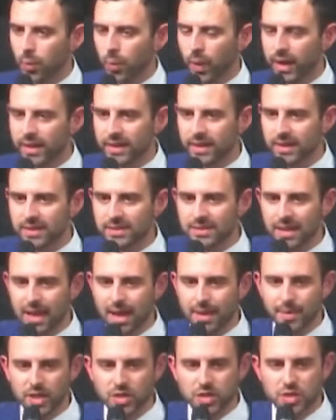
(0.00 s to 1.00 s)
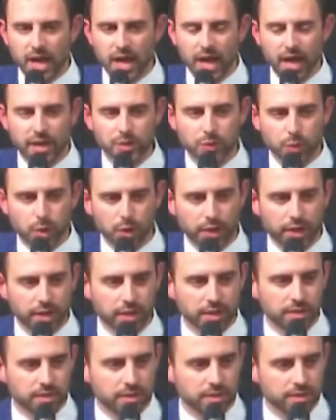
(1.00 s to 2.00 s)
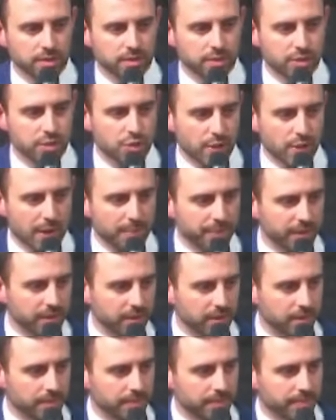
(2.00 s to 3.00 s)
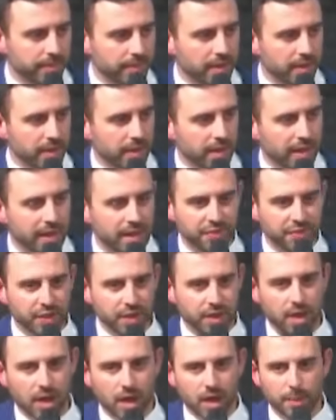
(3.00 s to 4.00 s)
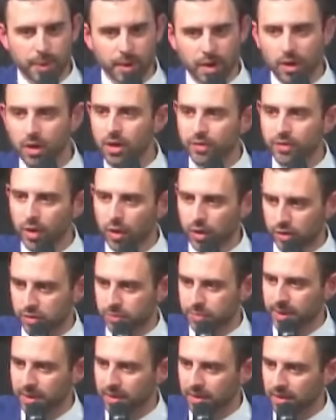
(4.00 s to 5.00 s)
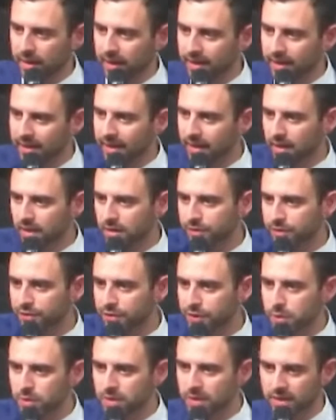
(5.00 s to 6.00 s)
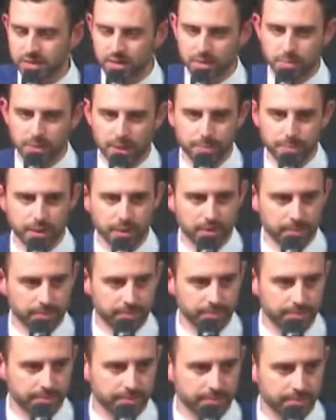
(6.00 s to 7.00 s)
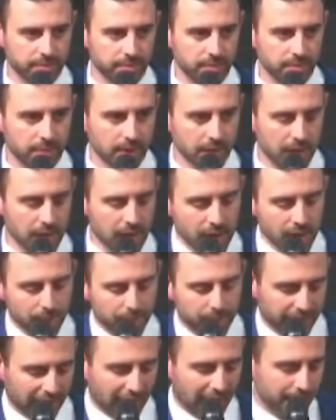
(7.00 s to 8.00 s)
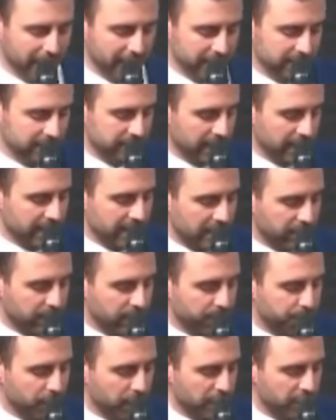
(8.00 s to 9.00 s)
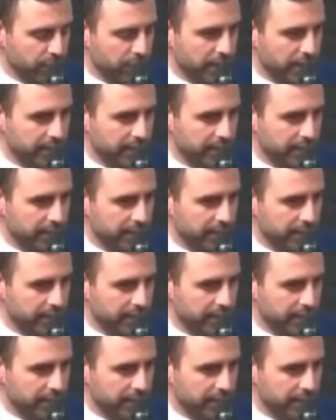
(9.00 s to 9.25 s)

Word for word: when an Islamic Jihad rocket shrapnel hit the car park of a hospital and killed a few dozen people but Hamas sent out a press